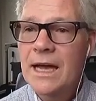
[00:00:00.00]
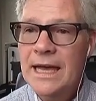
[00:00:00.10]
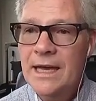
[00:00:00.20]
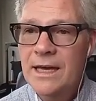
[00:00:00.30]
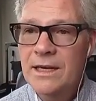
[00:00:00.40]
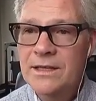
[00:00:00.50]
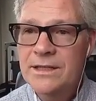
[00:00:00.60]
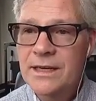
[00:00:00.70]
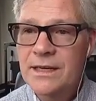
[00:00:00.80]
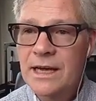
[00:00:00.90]
And
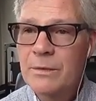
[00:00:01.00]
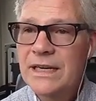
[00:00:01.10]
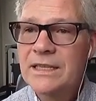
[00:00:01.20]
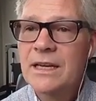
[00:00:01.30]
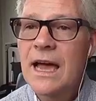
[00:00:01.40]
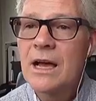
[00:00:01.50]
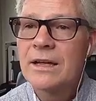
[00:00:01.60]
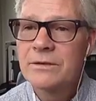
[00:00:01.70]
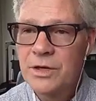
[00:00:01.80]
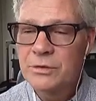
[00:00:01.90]
we need to
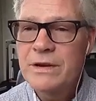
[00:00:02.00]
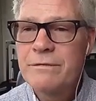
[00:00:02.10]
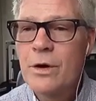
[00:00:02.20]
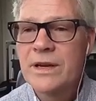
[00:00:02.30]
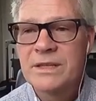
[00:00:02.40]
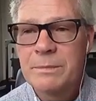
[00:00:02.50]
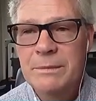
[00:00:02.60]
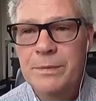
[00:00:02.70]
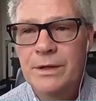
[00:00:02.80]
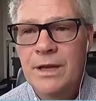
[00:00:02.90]
refocus
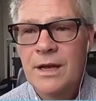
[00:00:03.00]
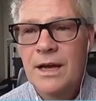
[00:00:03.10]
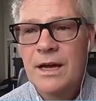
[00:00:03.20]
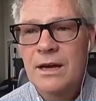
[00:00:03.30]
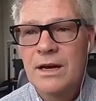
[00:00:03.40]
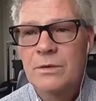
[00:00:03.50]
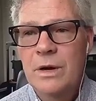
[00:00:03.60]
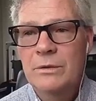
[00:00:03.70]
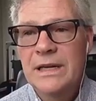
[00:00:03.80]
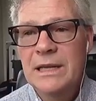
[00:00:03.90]
people on
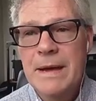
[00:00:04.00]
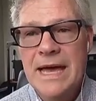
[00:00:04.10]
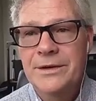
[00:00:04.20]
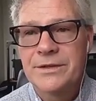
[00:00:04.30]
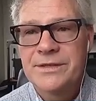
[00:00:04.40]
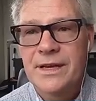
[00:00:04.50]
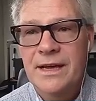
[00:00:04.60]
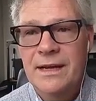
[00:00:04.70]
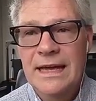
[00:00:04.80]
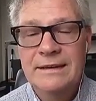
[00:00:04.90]
what really matters.
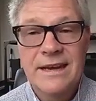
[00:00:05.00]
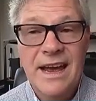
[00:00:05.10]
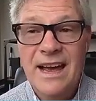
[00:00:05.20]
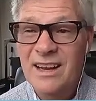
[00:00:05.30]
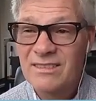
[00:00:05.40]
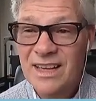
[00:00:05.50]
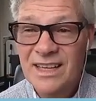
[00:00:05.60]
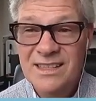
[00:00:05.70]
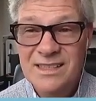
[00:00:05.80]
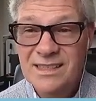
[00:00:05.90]
And yeah,
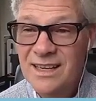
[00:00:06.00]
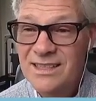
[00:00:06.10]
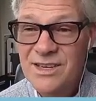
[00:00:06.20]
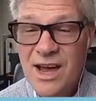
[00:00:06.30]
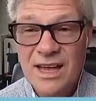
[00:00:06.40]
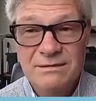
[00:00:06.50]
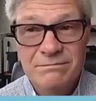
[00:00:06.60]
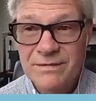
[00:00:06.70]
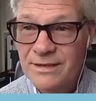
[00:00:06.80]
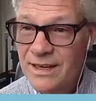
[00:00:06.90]
it's not
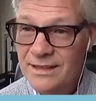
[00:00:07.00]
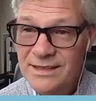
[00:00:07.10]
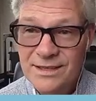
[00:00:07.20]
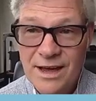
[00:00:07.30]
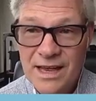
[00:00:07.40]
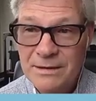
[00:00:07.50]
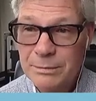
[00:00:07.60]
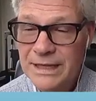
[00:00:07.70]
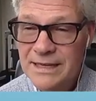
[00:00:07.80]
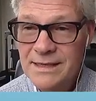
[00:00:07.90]
it's not a
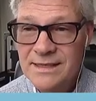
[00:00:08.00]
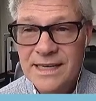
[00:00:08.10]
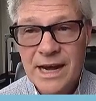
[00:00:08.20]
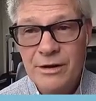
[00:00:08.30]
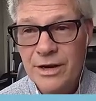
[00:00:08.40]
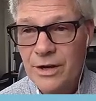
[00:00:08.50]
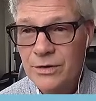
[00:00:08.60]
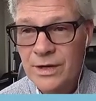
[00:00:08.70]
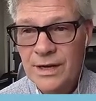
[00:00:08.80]
pleasant scenario